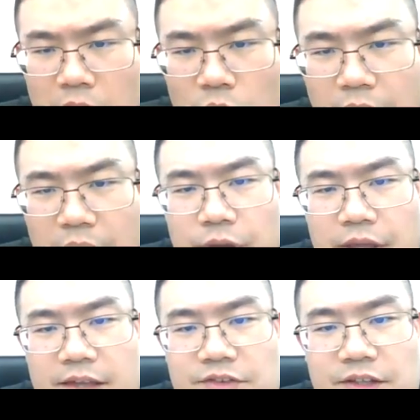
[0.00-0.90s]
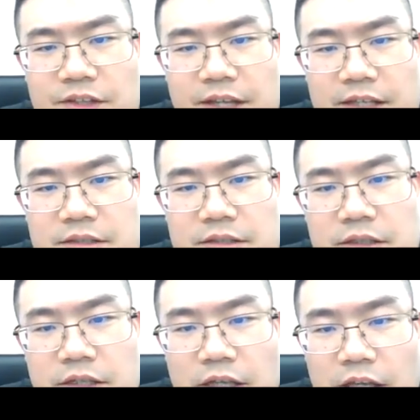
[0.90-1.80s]
Why we can see that
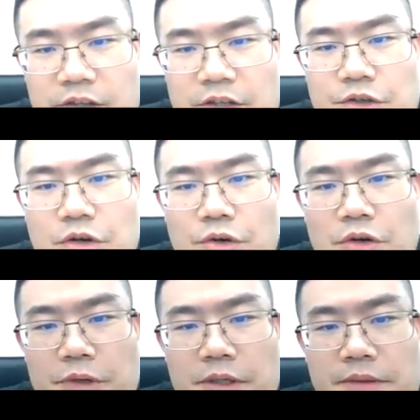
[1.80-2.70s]
in the Europe,